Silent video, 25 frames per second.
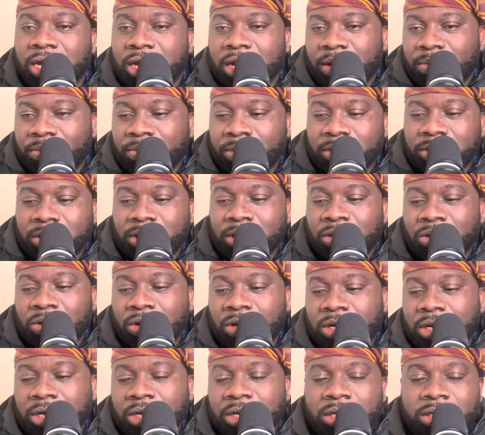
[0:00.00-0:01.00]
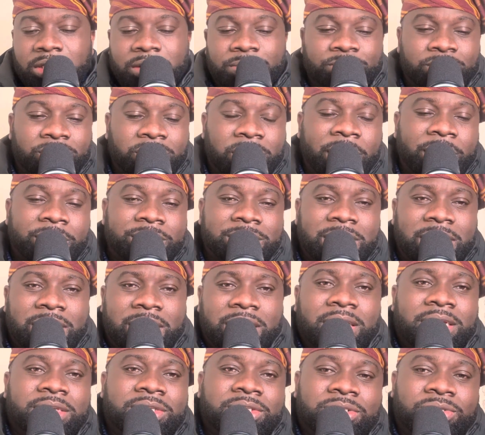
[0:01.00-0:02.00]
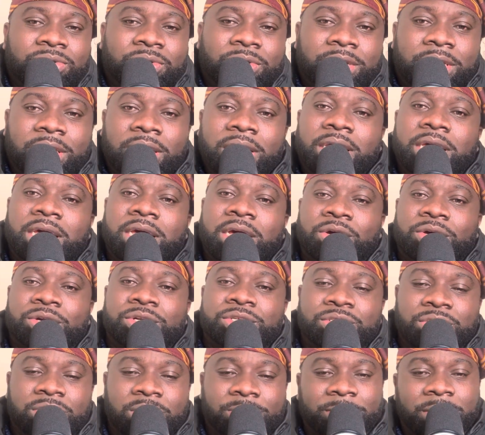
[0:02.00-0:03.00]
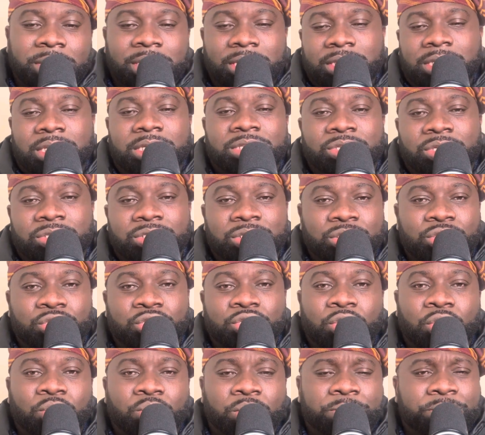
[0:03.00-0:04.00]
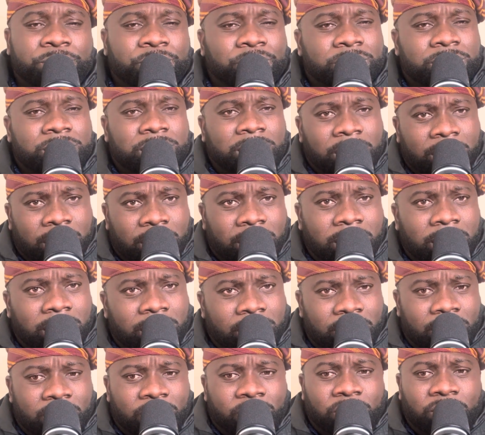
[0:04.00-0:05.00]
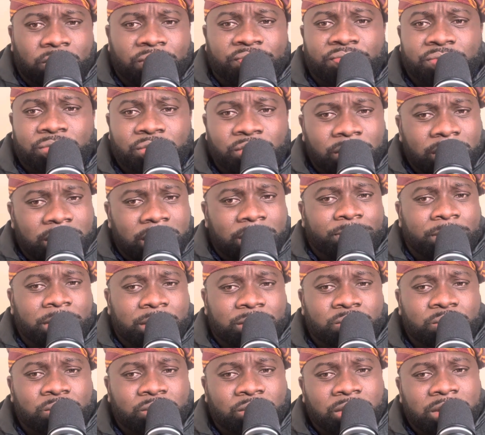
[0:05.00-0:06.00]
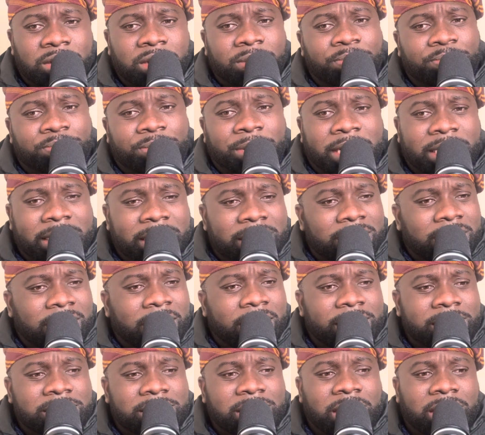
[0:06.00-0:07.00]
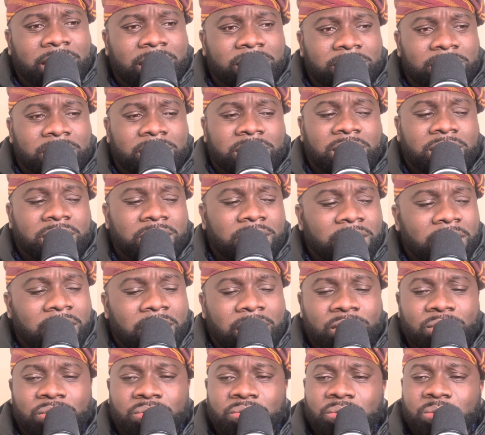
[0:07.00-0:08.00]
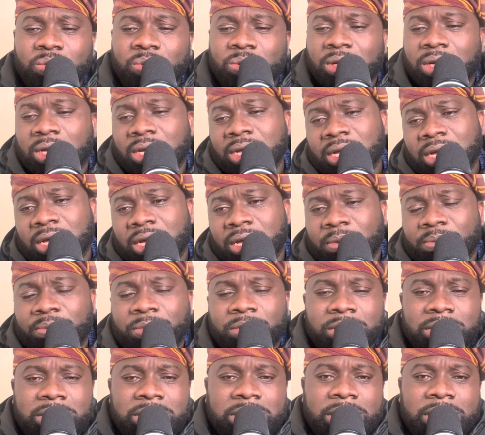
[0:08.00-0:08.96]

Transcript: But luckily, Bukayo Saka is okay. According to the manager, it's just a sore one because even during the match, you saw them packing ice around the ankle. But